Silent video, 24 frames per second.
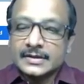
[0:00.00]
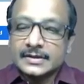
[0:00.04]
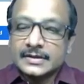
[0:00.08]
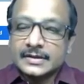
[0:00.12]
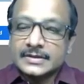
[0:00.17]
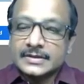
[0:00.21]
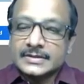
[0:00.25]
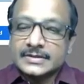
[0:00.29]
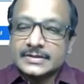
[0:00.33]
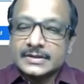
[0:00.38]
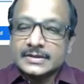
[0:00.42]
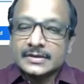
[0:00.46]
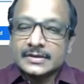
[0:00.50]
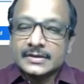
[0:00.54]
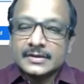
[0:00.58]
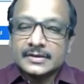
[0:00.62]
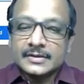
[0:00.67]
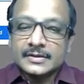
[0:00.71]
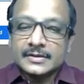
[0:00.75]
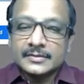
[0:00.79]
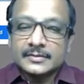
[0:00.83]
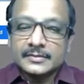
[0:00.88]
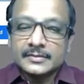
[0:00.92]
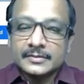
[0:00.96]
Teacher,
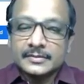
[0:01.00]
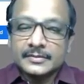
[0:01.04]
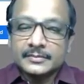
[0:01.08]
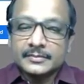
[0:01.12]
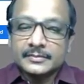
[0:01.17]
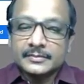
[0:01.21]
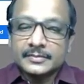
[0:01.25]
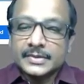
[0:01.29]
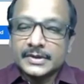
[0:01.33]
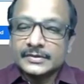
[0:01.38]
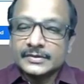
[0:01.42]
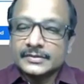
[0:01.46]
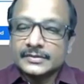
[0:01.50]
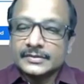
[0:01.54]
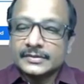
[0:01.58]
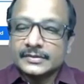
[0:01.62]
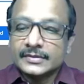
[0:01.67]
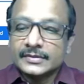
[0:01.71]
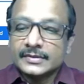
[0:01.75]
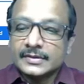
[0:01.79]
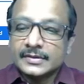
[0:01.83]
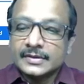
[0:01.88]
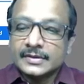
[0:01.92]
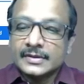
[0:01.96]
please
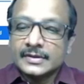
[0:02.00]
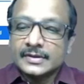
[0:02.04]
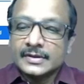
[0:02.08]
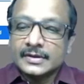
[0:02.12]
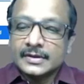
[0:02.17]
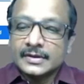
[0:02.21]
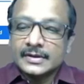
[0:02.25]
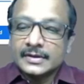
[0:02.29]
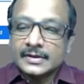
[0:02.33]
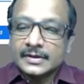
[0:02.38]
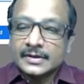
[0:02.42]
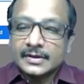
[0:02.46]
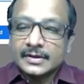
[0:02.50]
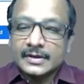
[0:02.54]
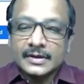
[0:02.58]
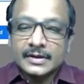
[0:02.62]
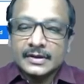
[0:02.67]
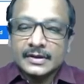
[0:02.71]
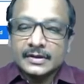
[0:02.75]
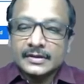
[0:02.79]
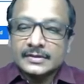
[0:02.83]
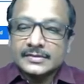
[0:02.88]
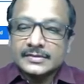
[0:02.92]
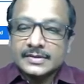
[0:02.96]

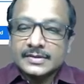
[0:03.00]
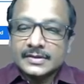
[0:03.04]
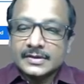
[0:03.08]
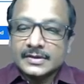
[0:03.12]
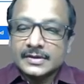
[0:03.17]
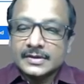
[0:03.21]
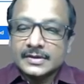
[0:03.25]
correct